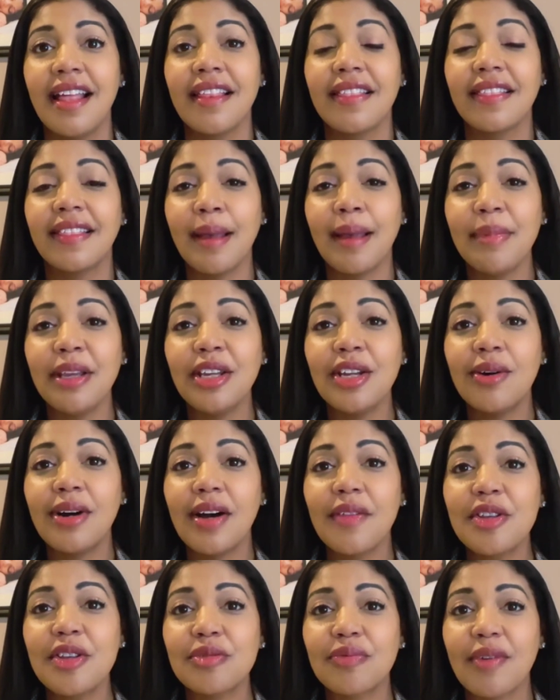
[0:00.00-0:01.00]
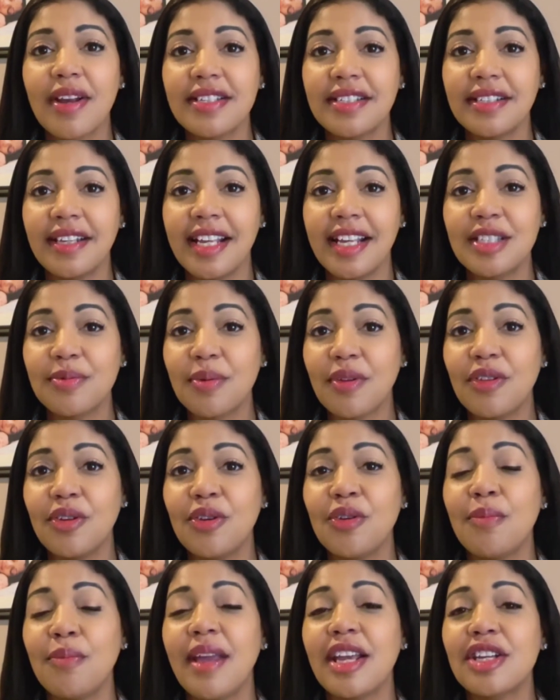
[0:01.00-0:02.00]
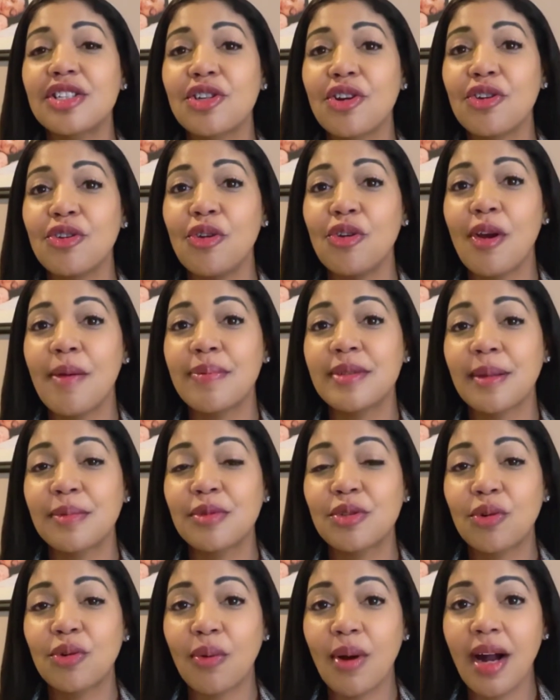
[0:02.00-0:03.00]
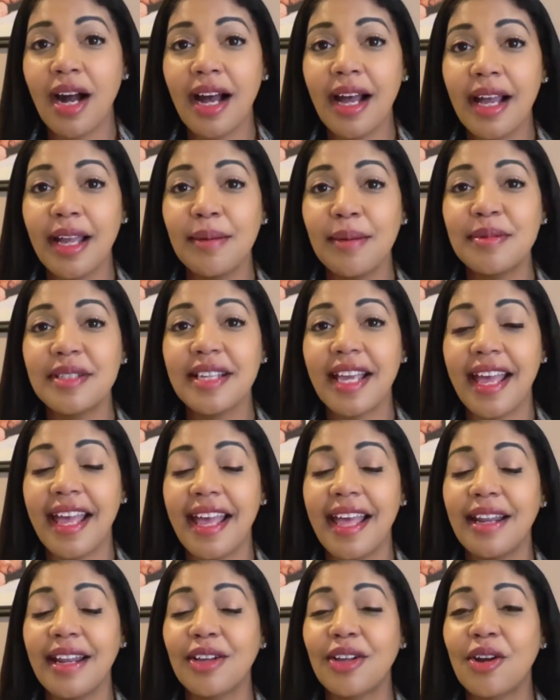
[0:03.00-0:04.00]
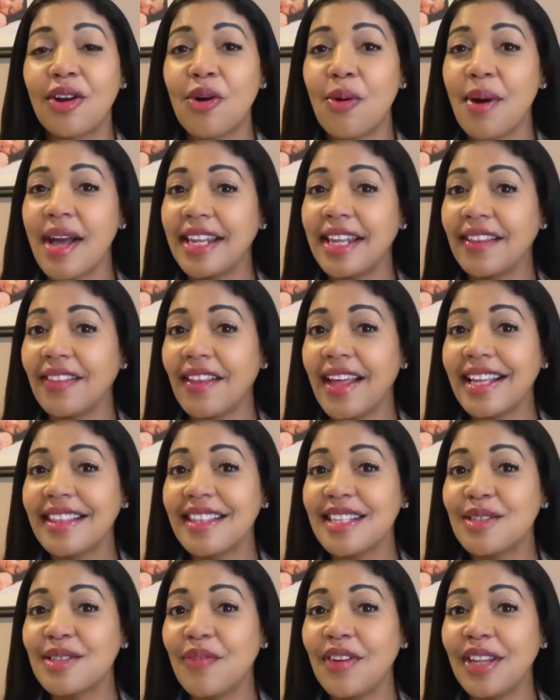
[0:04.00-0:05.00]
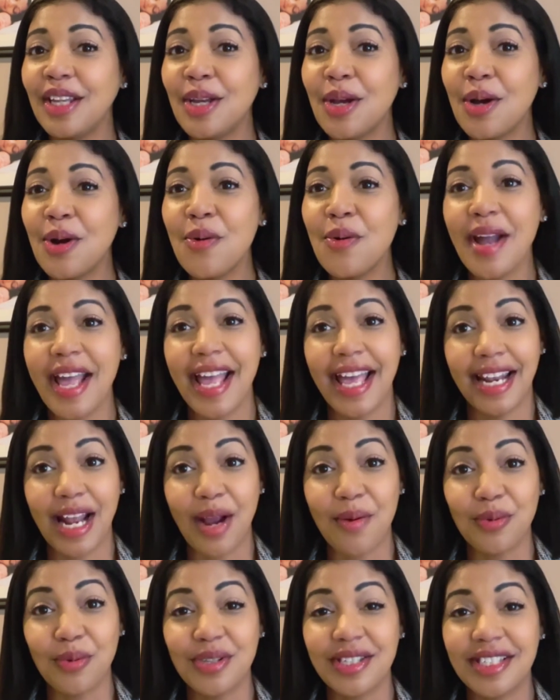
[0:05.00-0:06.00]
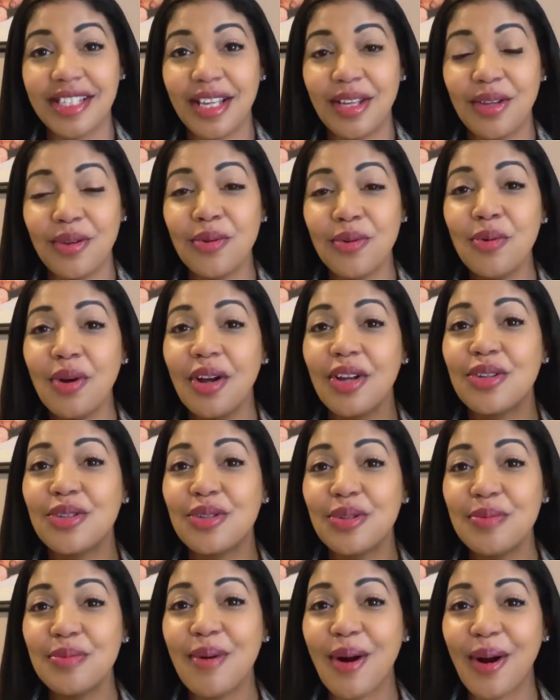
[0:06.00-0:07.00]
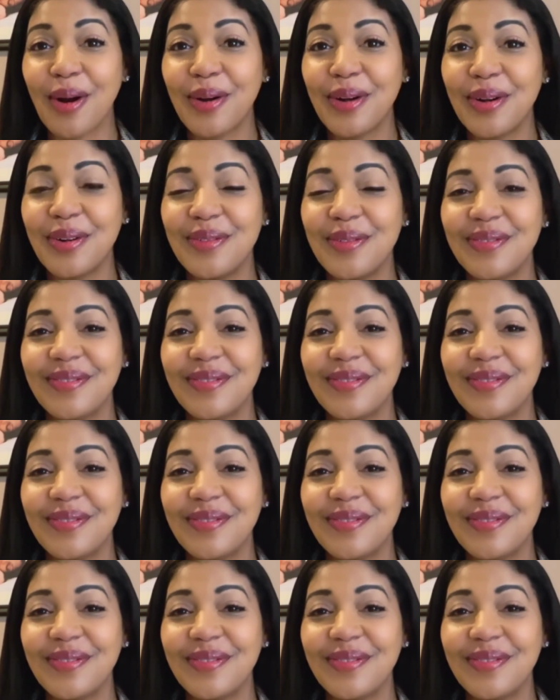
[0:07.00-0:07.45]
Let me know how this resonates with you. Make sure you have subscribed and go ahead and like this video and I will see you tomorrow.